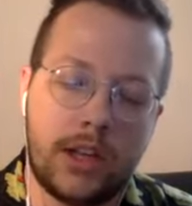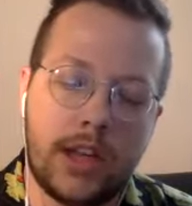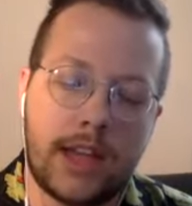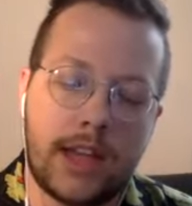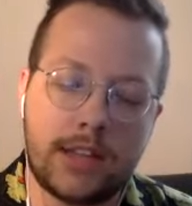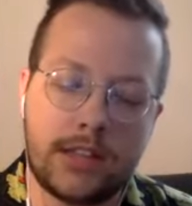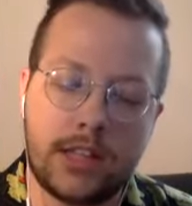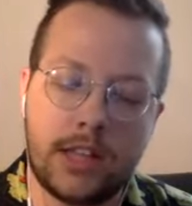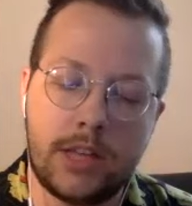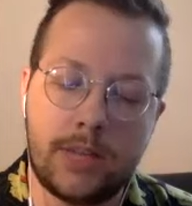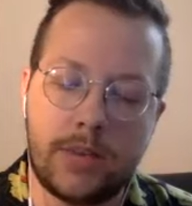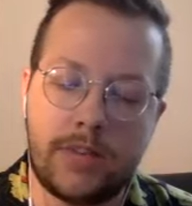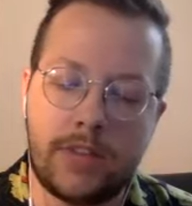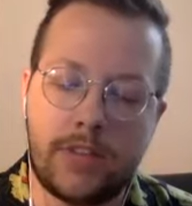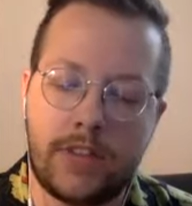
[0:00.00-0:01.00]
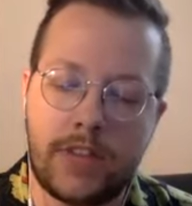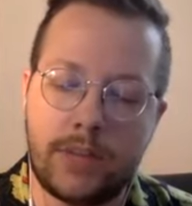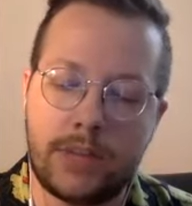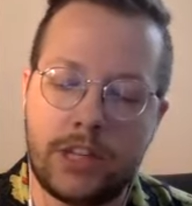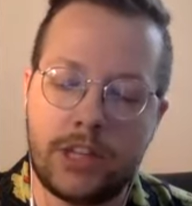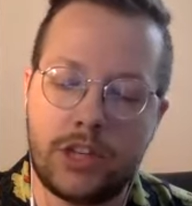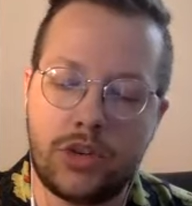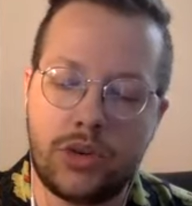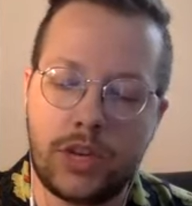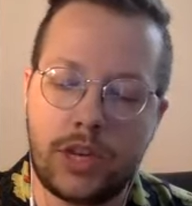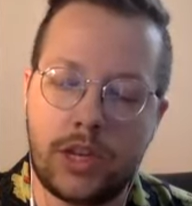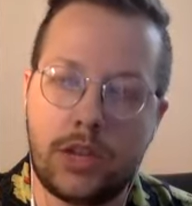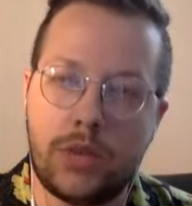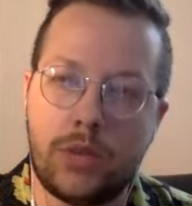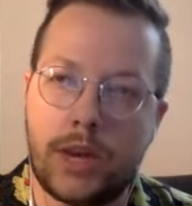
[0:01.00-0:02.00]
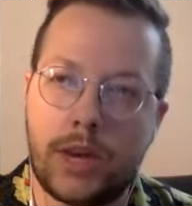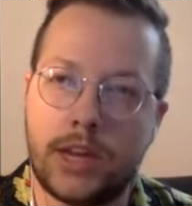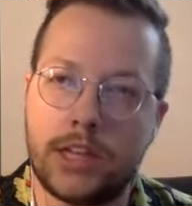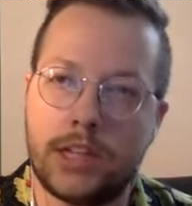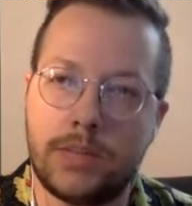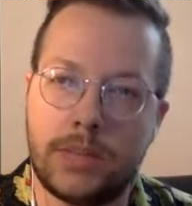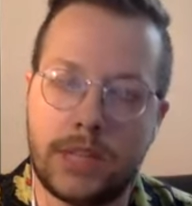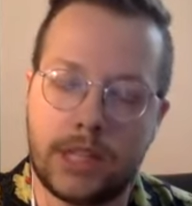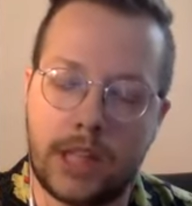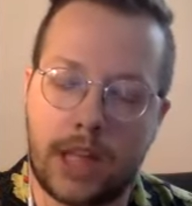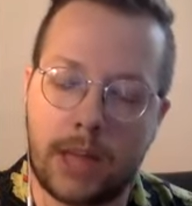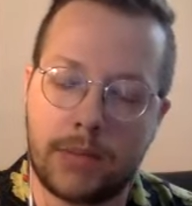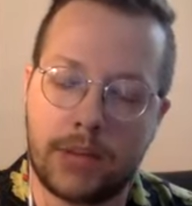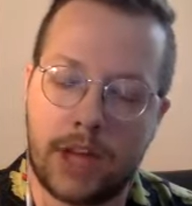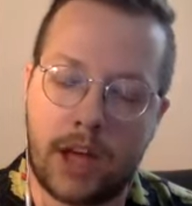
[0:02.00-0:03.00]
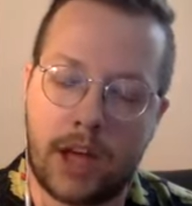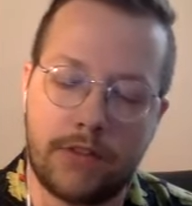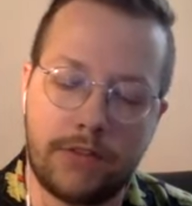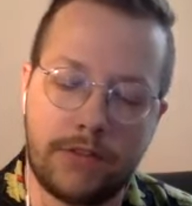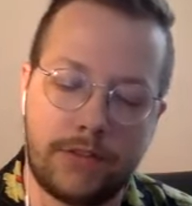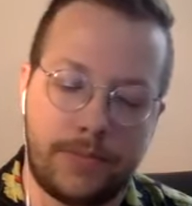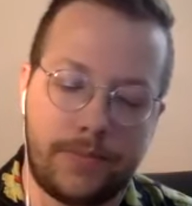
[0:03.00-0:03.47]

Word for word: as a limb of the family tree waiting to be lopped off.